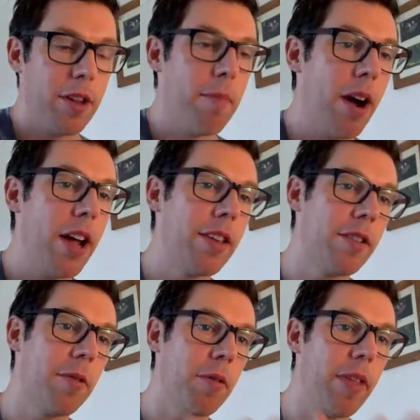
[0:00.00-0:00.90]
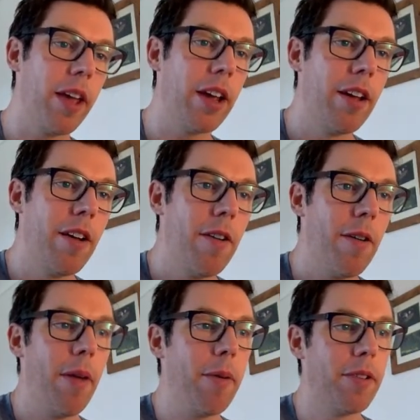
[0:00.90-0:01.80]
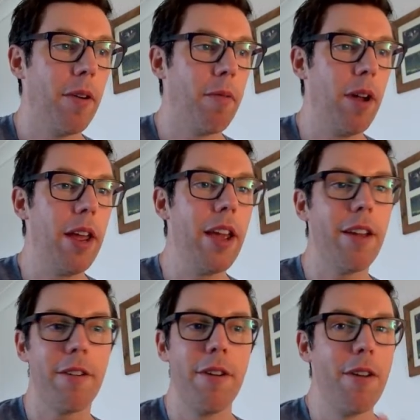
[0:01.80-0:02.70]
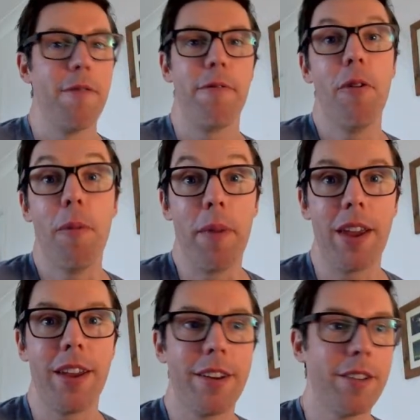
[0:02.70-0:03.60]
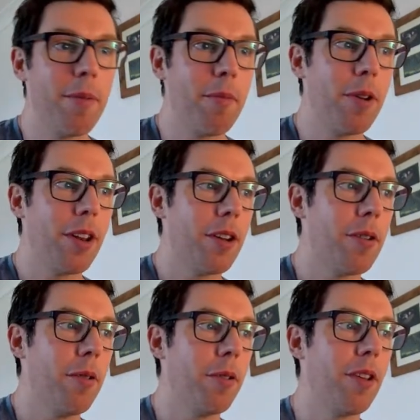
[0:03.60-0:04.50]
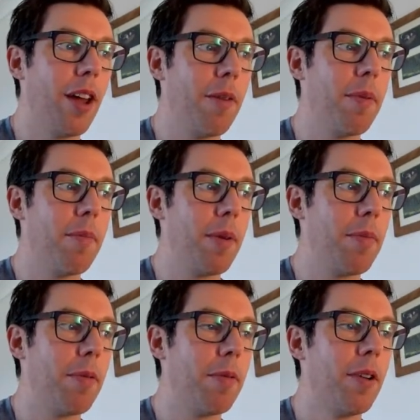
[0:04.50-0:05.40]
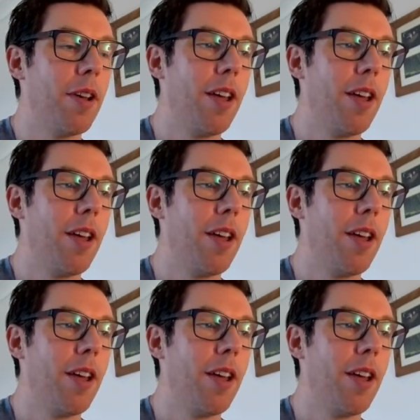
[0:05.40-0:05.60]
And my sort of thing, although it's not really for me because I'm running the course and helping people